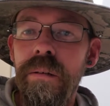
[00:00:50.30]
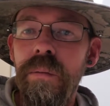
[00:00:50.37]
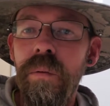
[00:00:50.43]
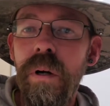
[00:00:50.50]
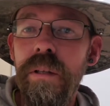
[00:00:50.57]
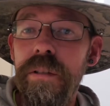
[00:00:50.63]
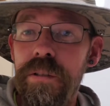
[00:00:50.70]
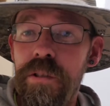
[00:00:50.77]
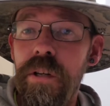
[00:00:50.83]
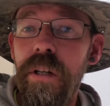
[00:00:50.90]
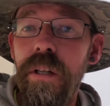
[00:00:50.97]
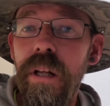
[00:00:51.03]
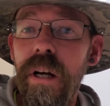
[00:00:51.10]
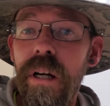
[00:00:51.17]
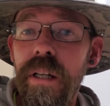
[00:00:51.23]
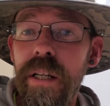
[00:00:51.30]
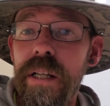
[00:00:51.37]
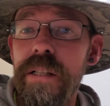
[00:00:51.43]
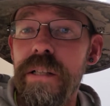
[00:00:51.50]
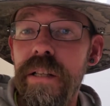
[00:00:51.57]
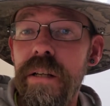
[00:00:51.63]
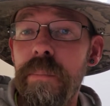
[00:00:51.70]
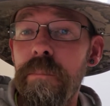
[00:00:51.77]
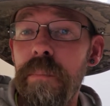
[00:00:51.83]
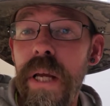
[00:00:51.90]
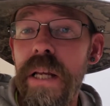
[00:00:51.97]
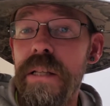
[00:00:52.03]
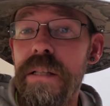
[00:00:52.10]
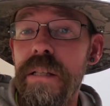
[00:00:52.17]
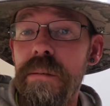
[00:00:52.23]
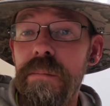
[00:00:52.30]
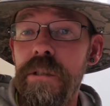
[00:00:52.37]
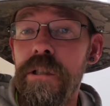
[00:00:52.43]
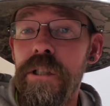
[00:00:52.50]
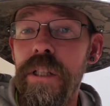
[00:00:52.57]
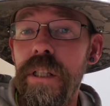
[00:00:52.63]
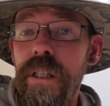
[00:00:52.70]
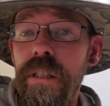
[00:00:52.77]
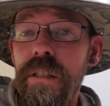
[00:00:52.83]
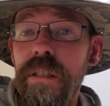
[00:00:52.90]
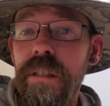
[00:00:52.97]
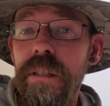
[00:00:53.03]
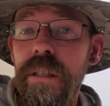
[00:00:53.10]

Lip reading: While the TrailHawk is an amazing machine,